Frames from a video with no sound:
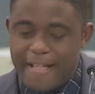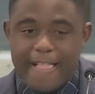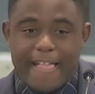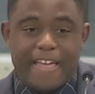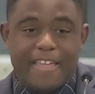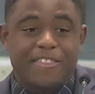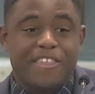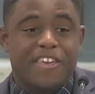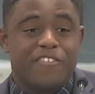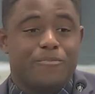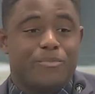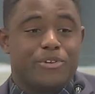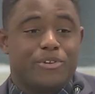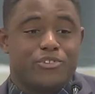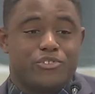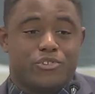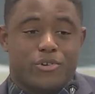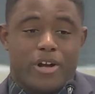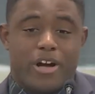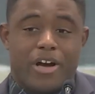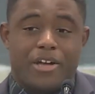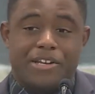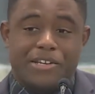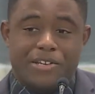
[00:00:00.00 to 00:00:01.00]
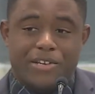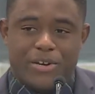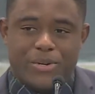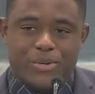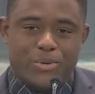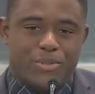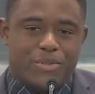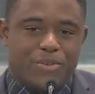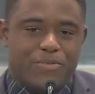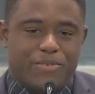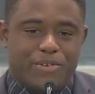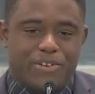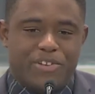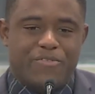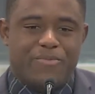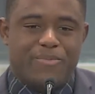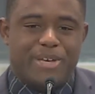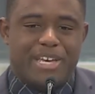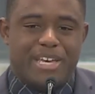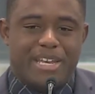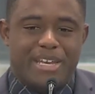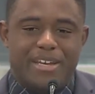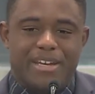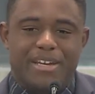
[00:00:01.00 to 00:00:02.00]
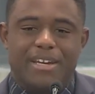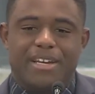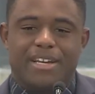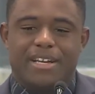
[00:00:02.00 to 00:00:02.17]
and they've been trodden under the foot of men.